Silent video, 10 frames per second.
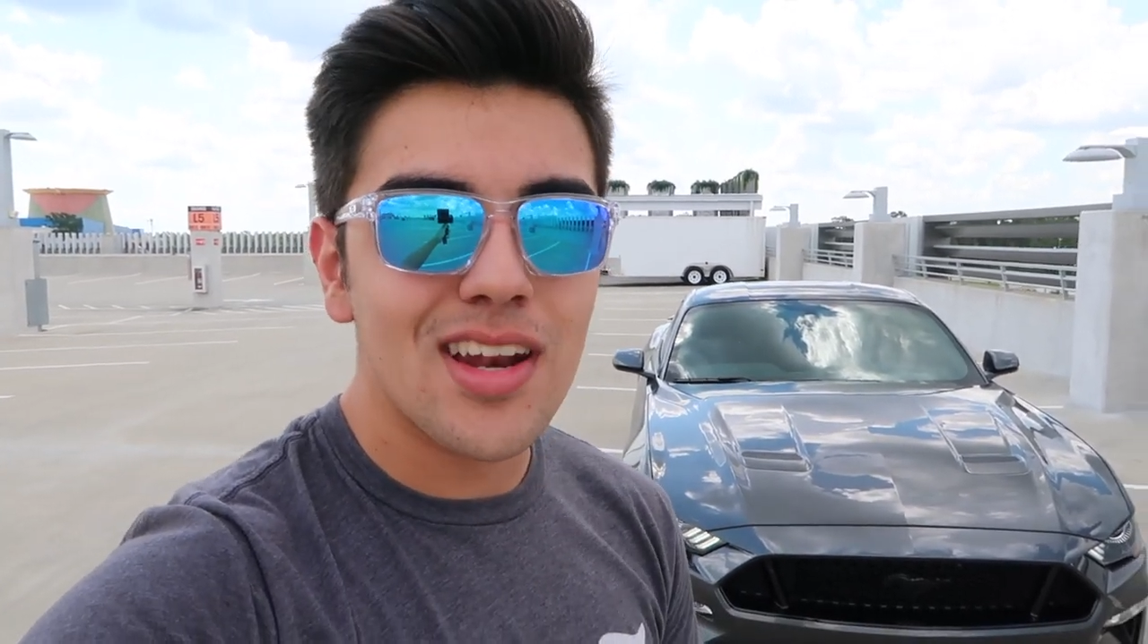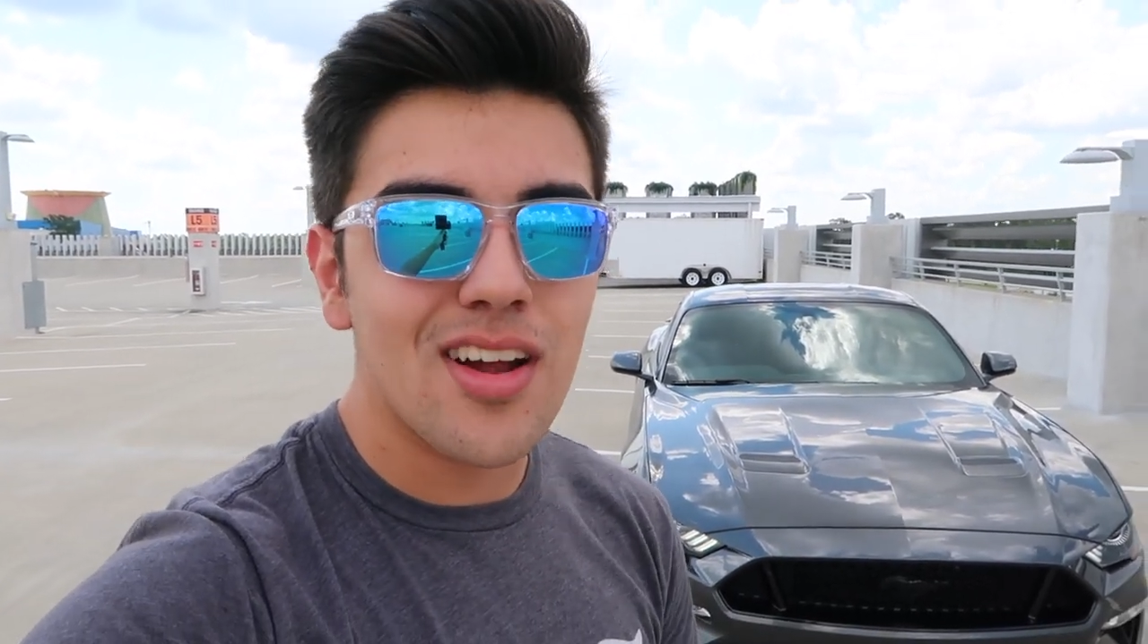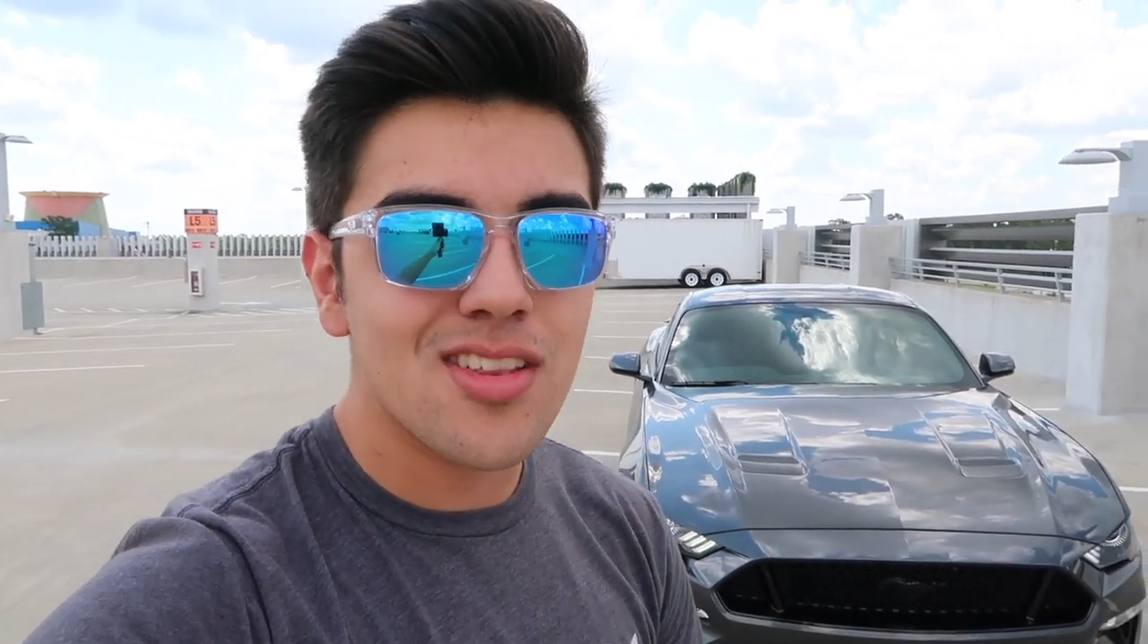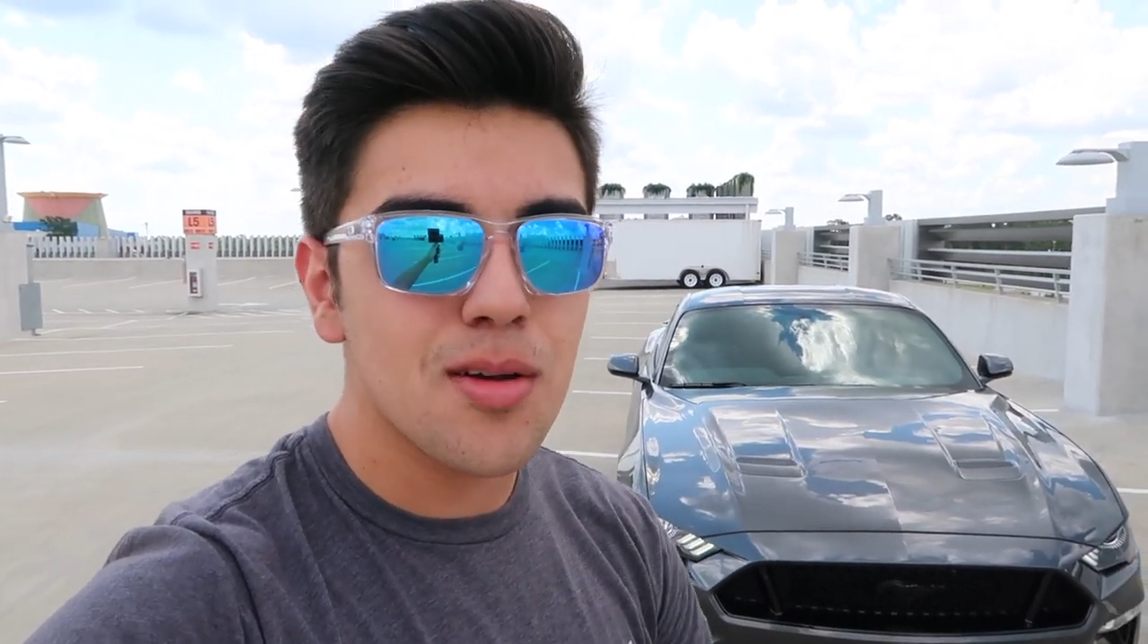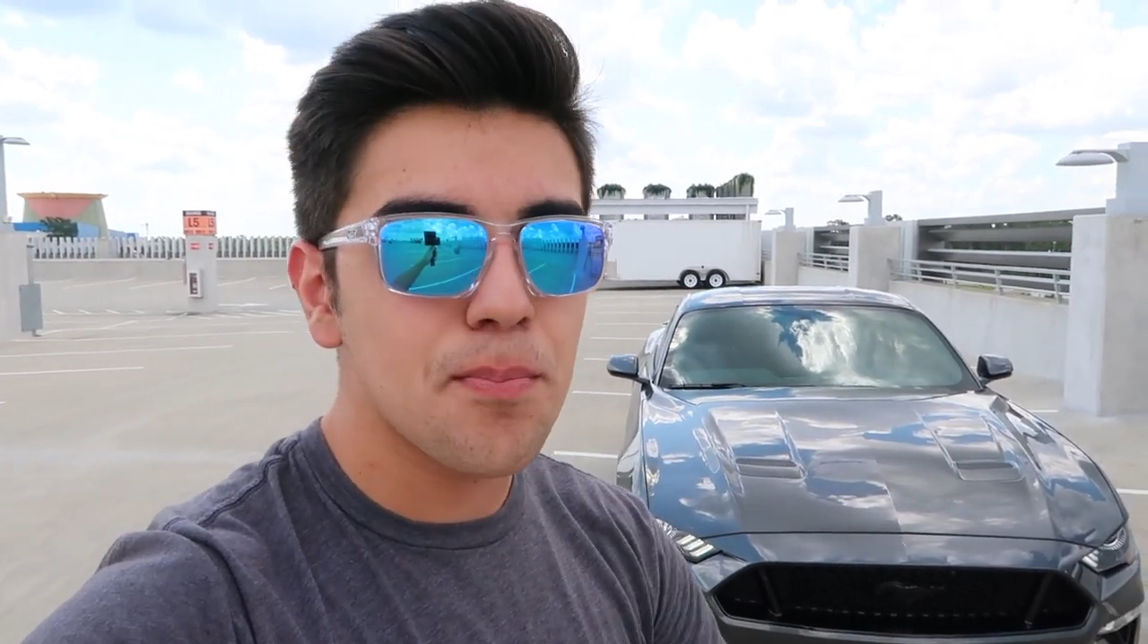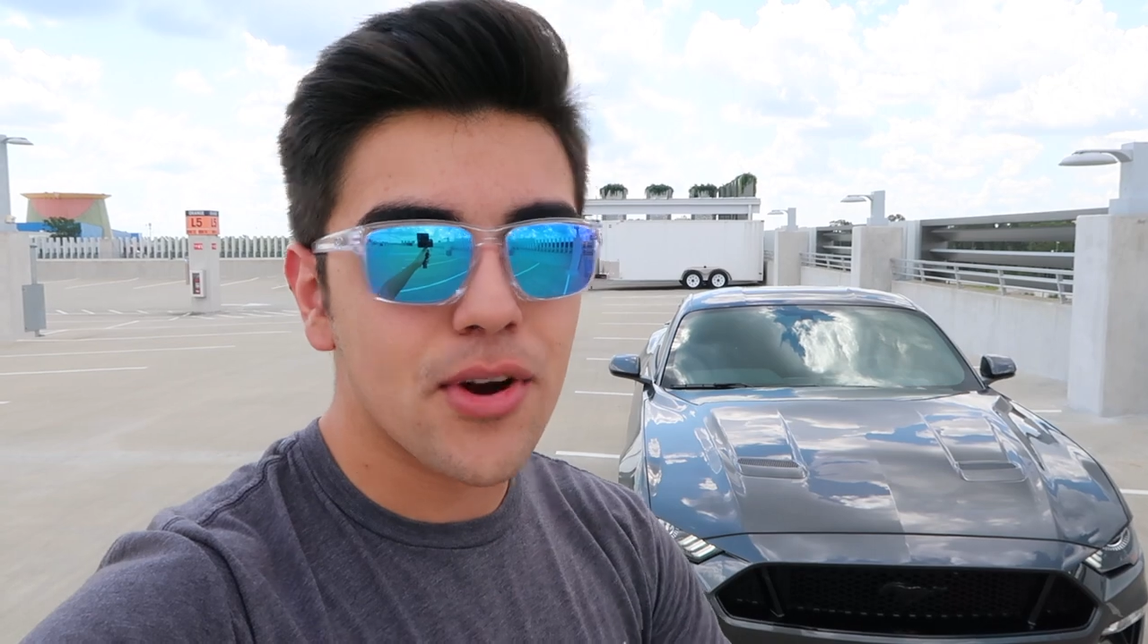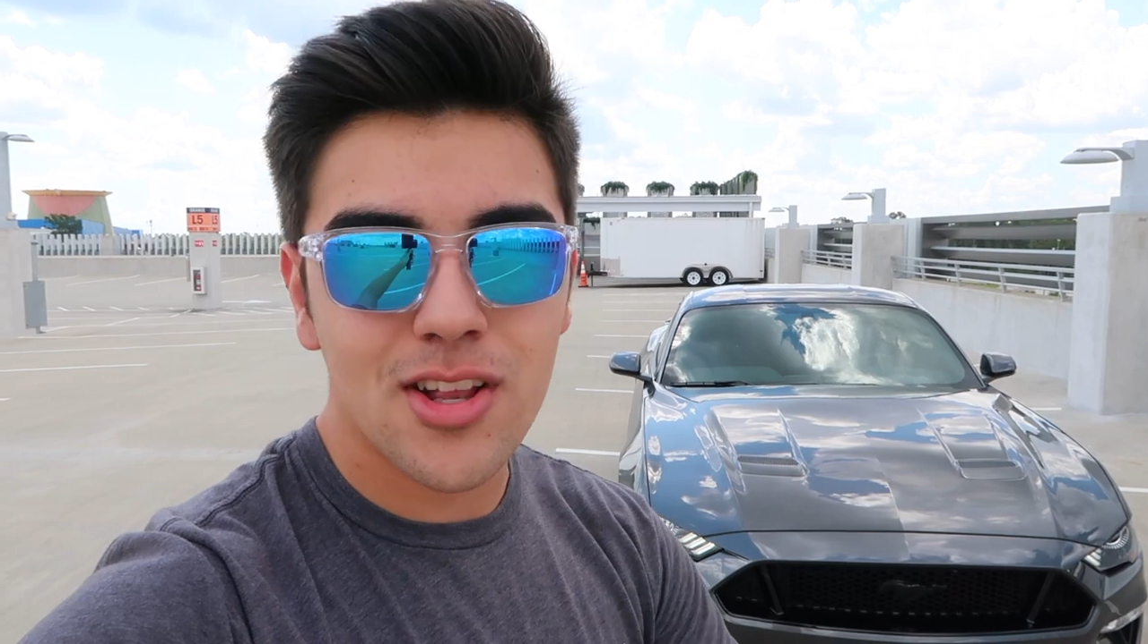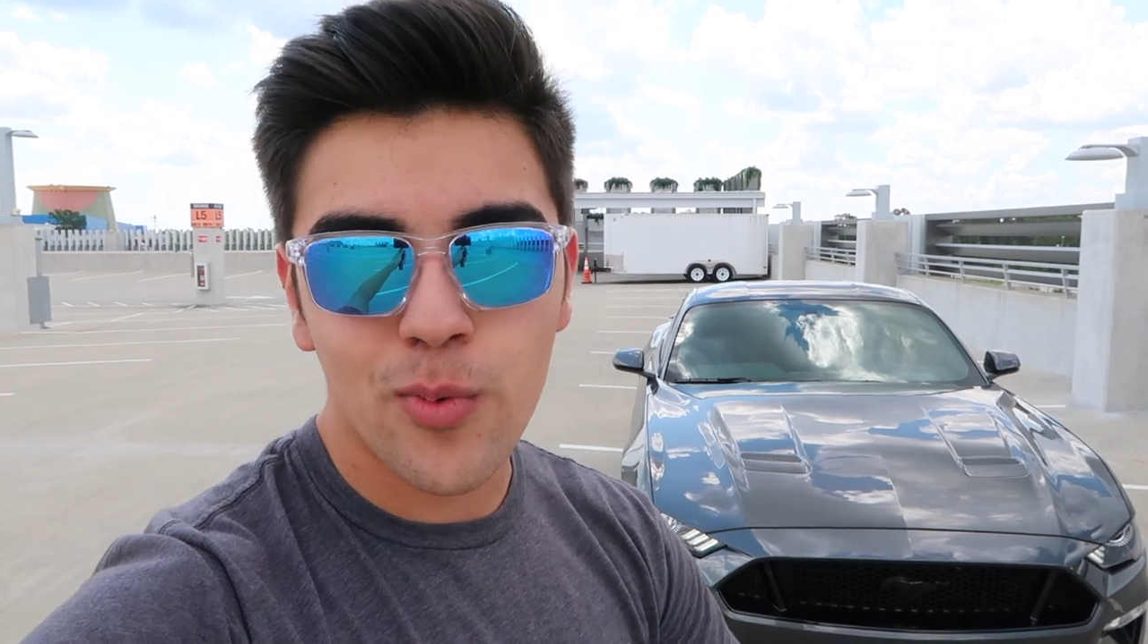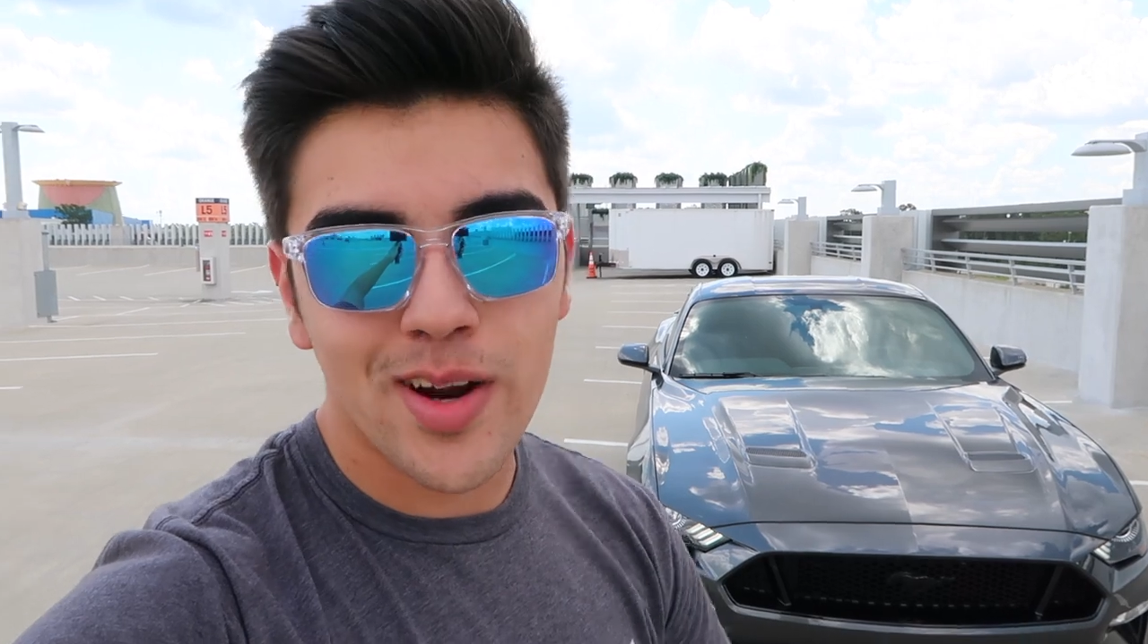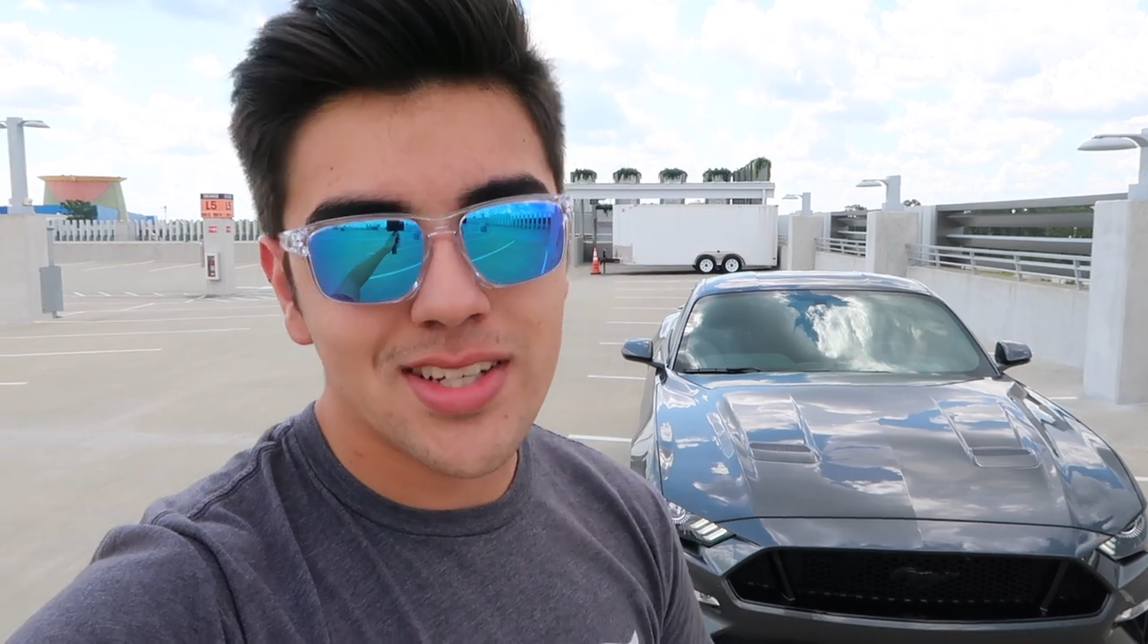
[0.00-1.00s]
and it also
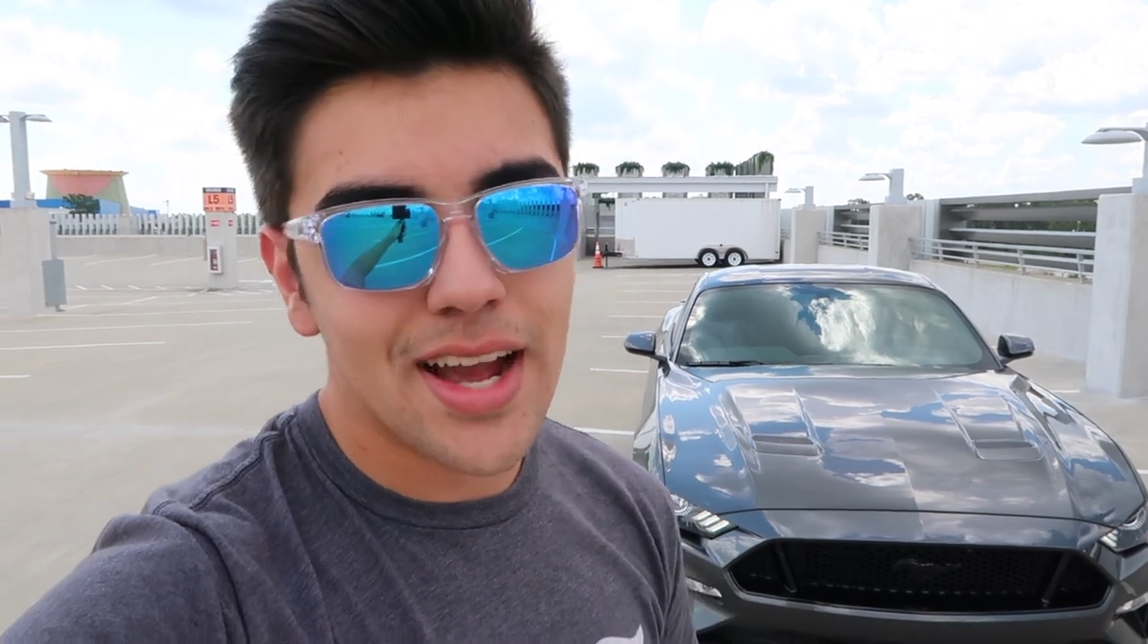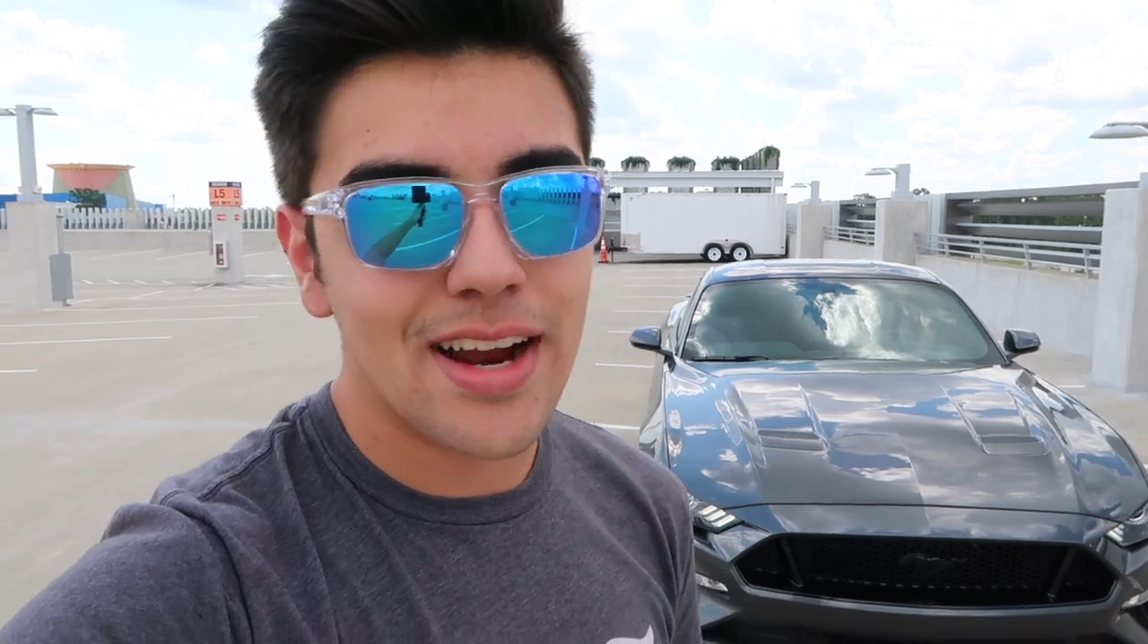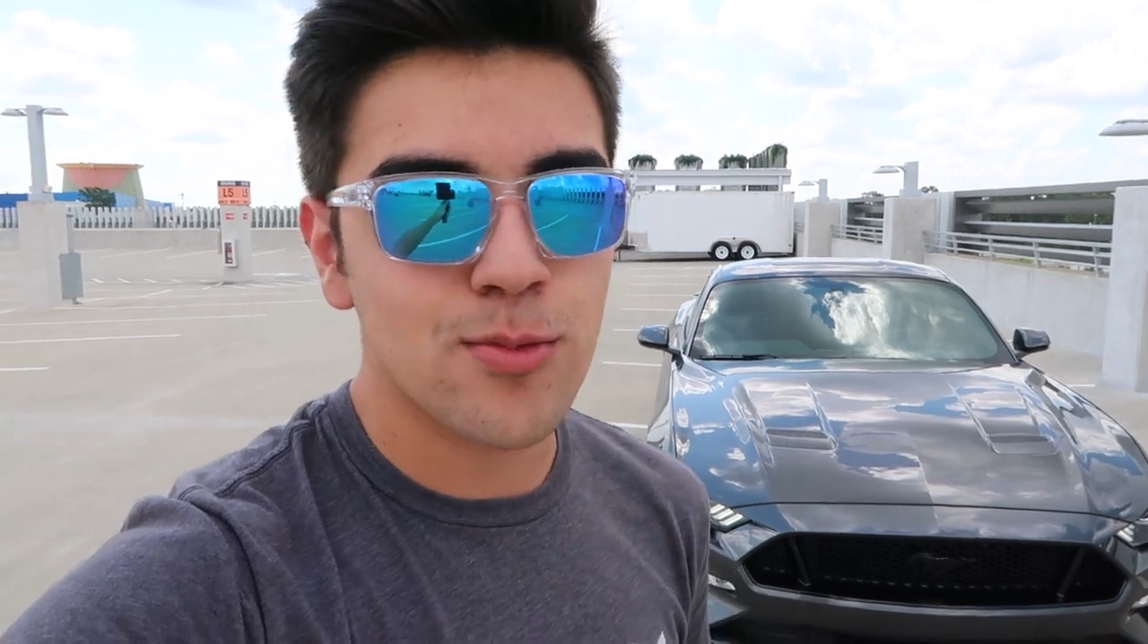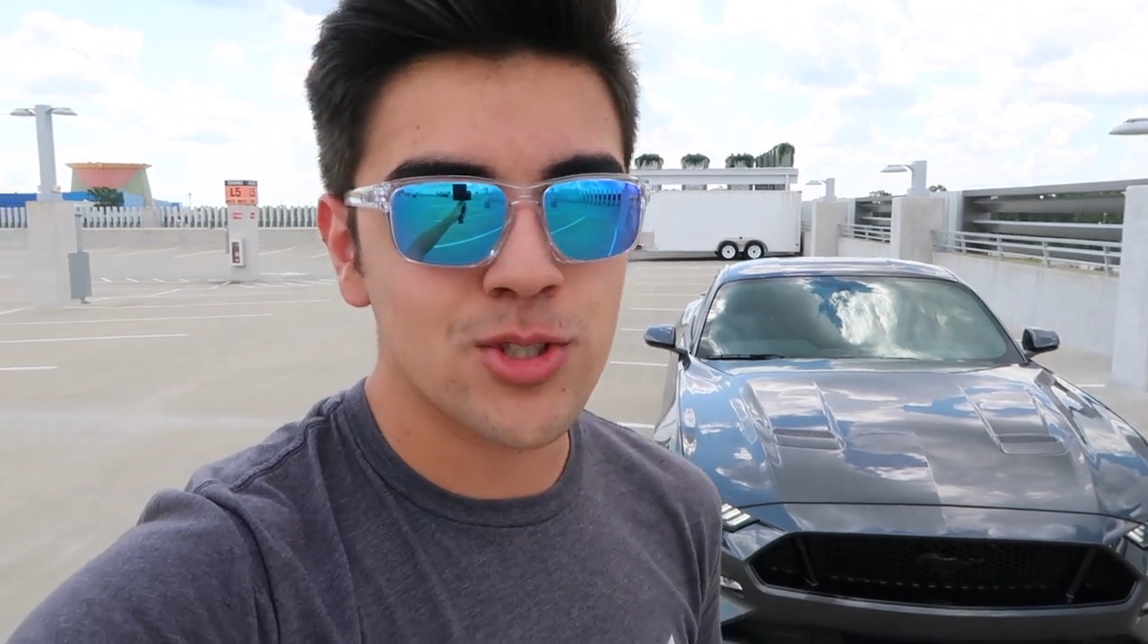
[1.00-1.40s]
burns away your tires,